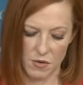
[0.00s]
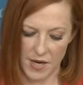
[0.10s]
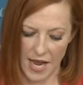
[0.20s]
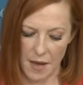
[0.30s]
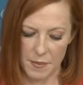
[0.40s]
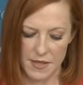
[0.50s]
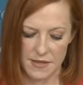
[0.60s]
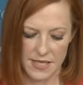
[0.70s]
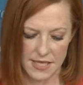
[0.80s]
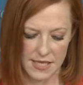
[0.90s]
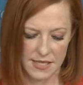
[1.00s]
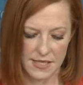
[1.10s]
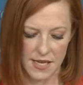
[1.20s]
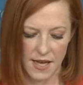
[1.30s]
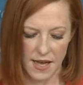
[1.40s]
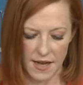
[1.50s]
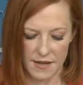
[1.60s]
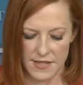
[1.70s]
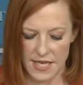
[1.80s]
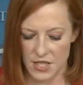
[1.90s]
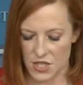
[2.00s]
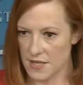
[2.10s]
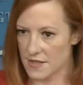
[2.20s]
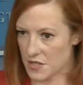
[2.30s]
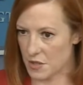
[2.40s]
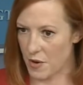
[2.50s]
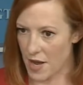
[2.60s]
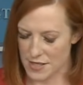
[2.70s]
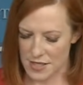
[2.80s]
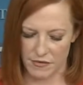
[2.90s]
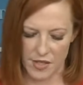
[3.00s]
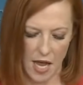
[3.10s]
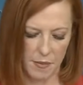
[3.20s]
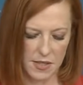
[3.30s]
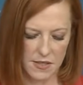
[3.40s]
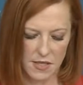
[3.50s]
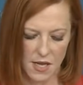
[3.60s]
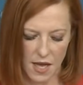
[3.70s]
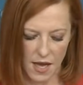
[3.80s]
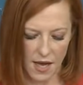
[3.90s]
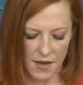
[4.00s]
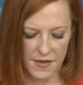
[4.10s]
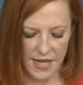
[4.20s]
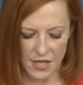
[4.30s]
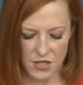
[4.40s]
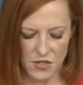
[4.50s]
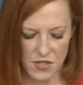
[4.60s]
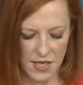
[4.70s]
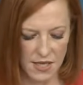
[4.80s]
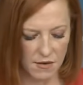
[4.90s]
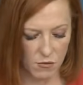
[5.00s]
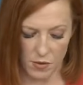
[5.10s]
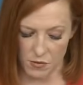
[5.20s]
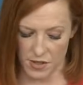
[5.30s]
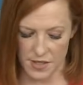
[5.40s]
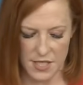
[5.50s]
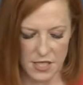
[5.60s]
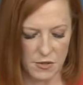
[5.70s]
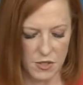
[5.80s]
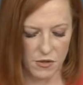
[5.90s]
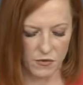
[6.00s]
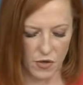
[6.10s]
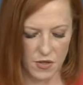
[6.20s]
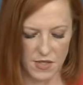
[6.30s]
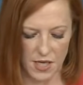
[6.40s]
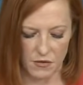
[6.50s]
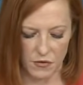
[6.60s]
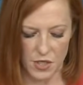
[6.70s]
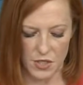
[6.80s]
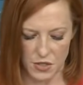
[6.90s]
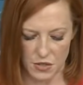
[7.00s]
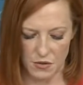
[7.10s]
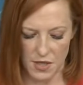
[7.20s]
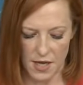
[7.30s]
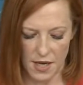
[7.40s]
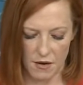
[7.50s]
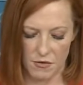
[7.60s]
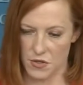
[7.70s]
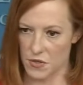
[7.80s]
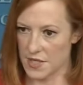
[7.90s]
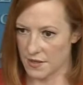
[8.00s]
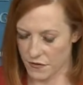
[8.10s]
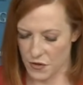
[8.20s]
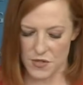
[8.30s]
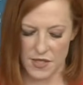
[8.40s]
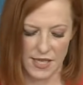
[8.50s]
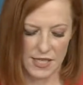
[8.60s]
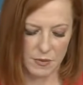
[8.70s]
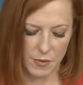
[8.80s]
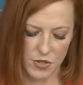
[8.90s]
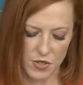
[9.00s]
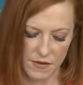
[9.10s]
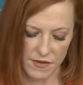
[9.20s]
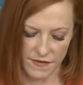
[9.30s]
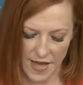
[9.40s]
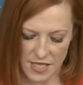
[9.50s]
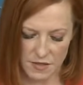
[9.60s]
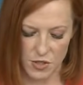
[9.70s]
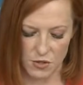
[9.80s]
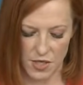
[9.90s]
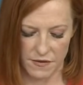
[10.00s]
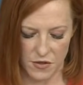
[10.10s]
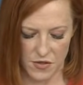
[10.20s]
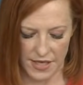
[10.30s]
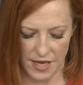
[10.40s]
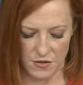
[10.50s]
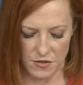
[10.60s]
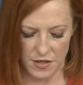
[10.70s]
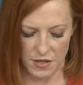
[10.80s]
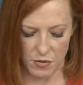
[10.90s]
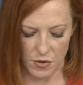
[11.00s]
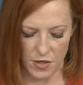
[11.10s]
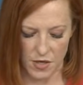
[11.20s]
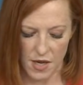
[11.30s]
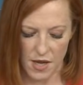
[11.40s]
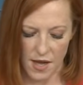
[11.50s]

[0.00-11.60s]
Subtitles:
And what happens is DHS, and this is the process of what happens, the agency, one, we're continuing to enforce Title 42, resulting first in the expulsion of the vast majority of those encountered at the border.